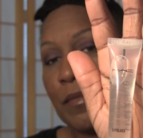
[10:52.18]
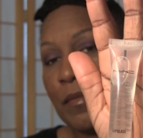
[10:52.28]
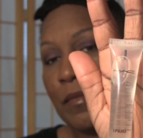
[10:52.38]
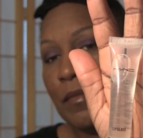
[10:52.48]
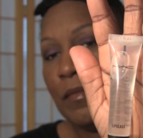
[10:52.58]

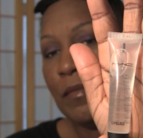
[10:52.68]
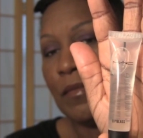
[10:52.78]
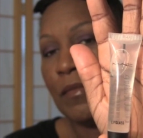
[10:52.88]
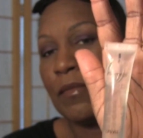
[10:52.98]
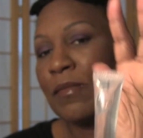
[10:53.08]

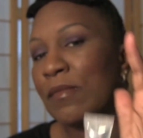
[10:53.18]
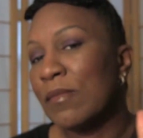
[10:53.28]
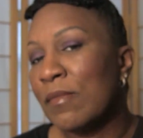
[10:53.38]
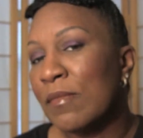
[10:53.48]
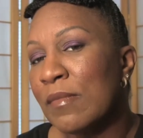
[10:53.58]

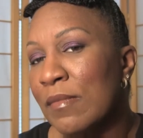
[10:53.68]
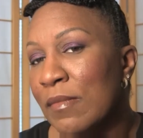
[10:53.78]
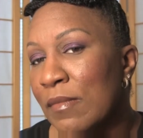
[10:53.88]
No one is speaking in this clip.